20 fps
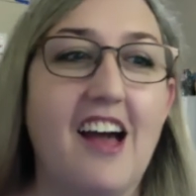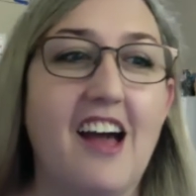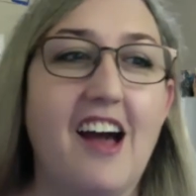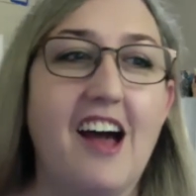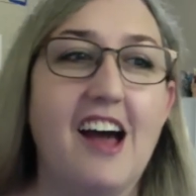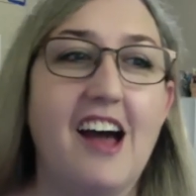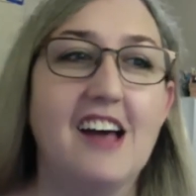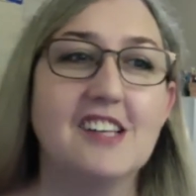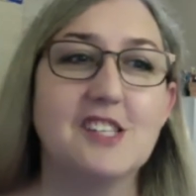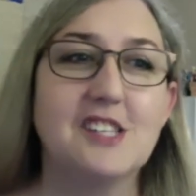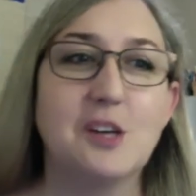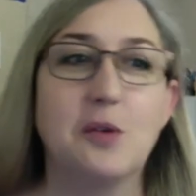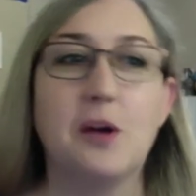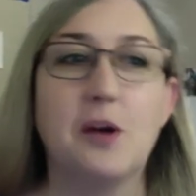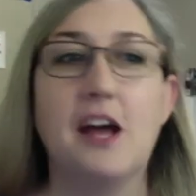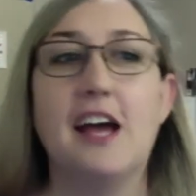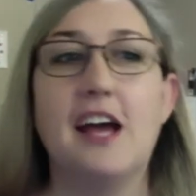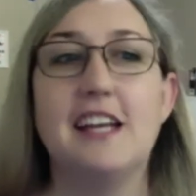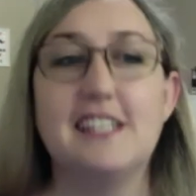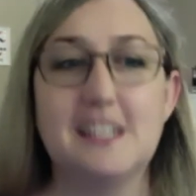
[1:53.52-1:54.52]
So
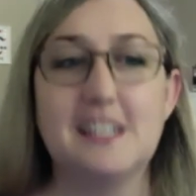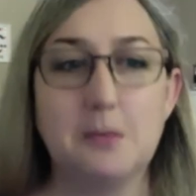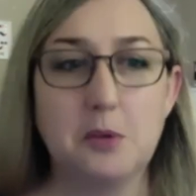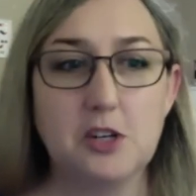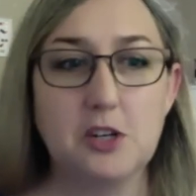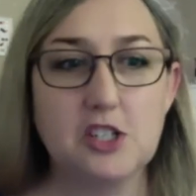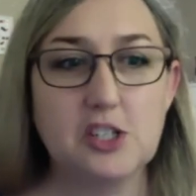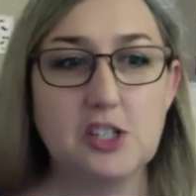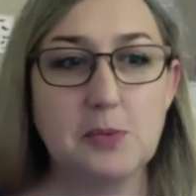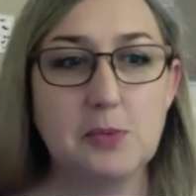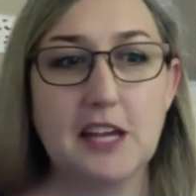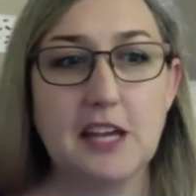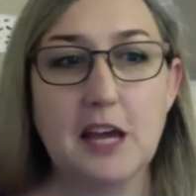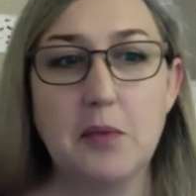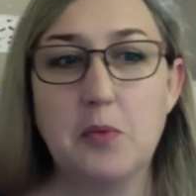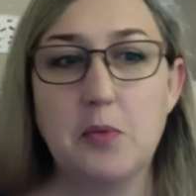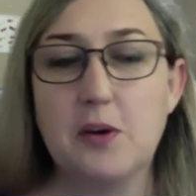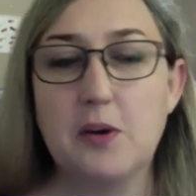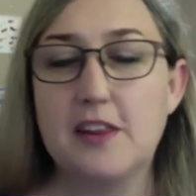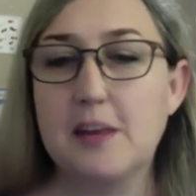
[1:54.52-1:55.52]
I did a porch
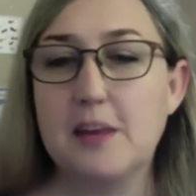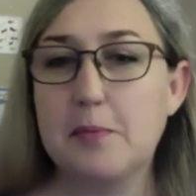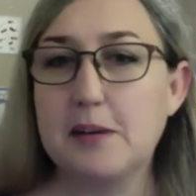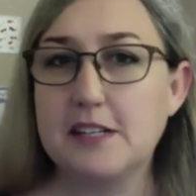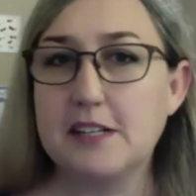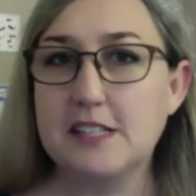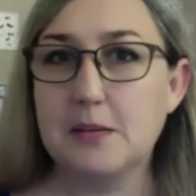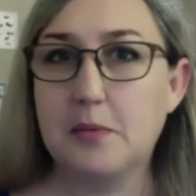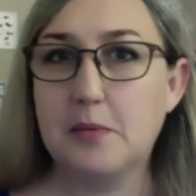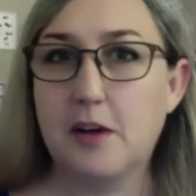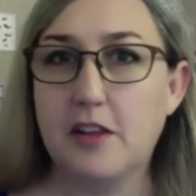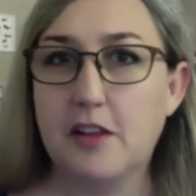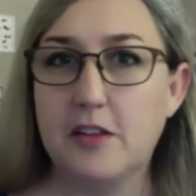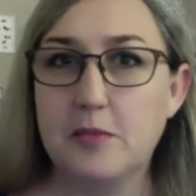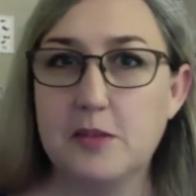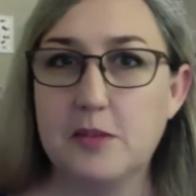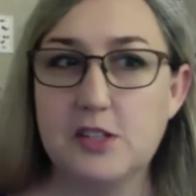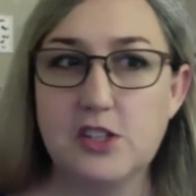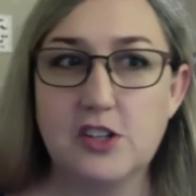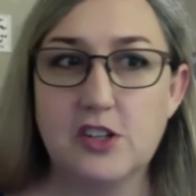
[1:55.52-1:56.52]
pickup where they picked up all the
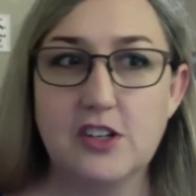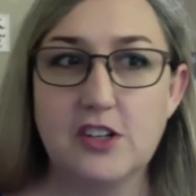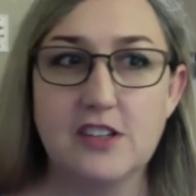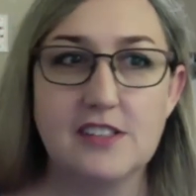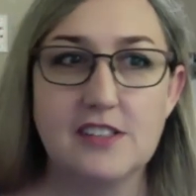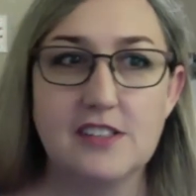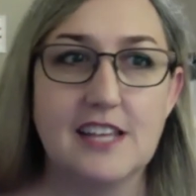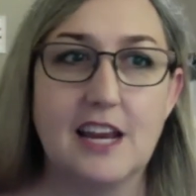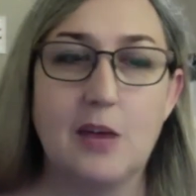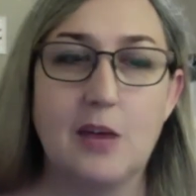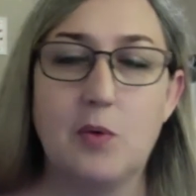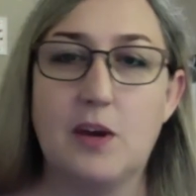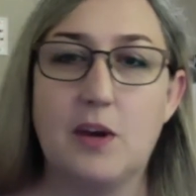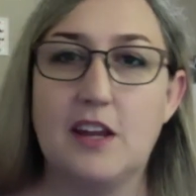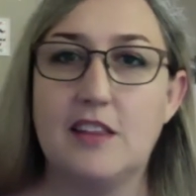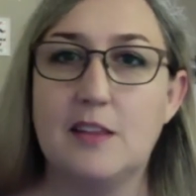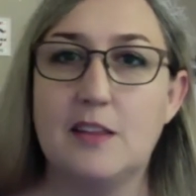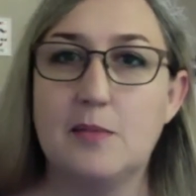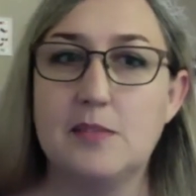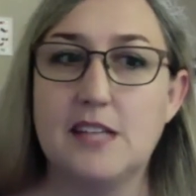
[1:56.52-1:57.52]
materials that I
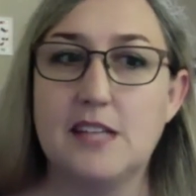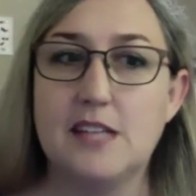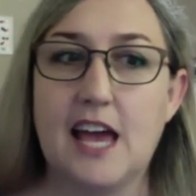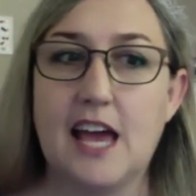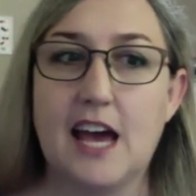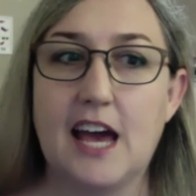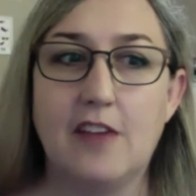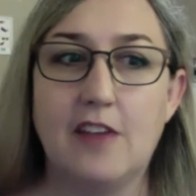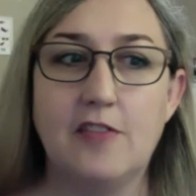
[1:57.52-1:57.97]
wanted them to have,